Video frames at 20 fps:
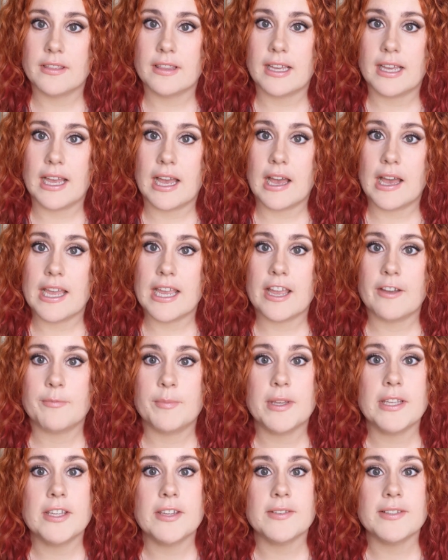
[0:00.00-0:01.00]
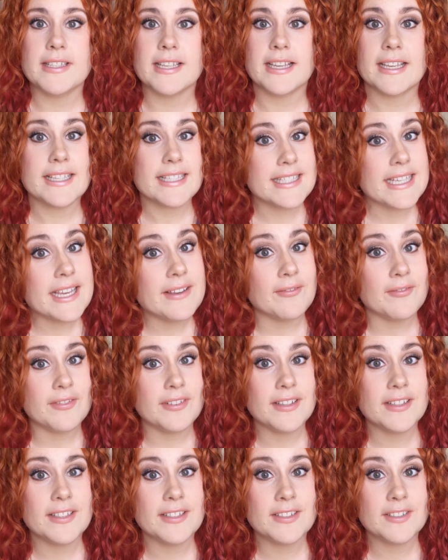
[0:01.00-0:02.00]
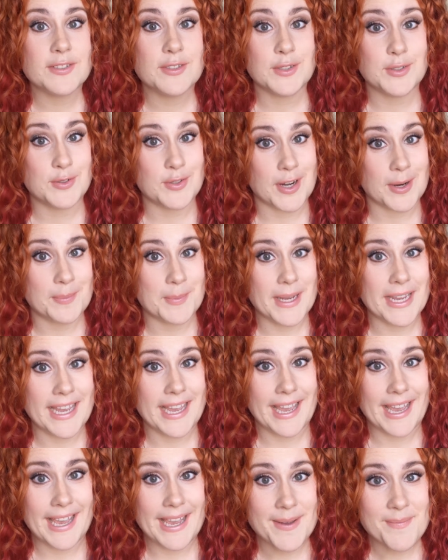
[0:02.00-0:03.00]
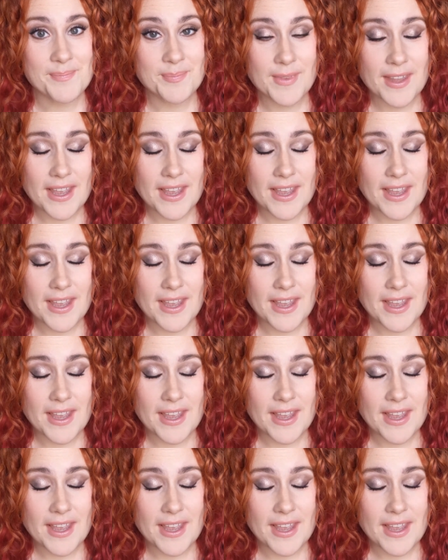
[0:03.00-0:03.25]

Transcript: that I have been using a sieve to dry my hair.